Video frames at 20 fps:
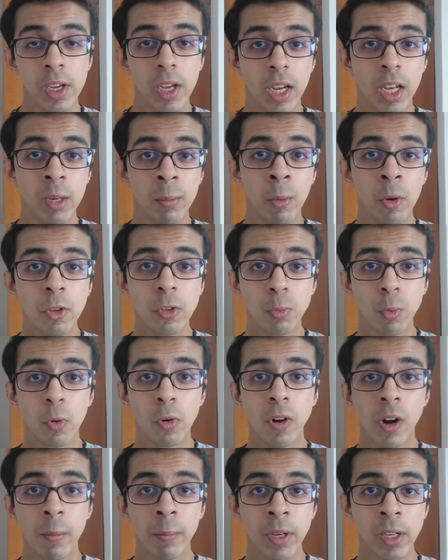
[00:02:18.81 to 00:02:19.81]
In most
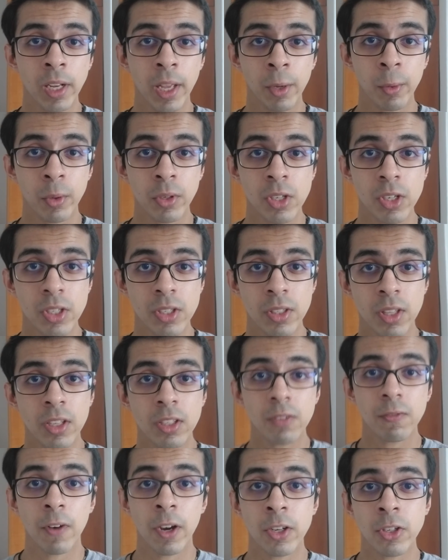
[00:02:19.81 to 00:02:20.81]
programming languages,
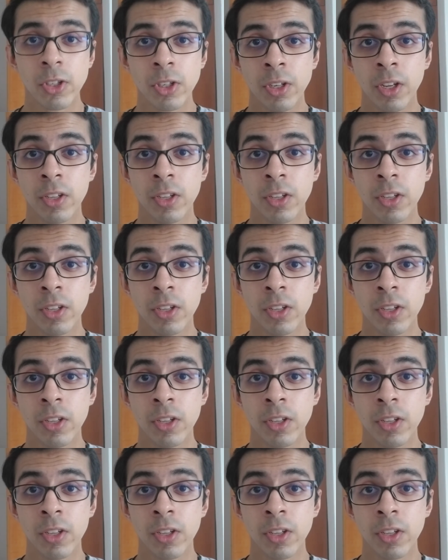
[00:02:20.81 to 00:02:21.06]
this function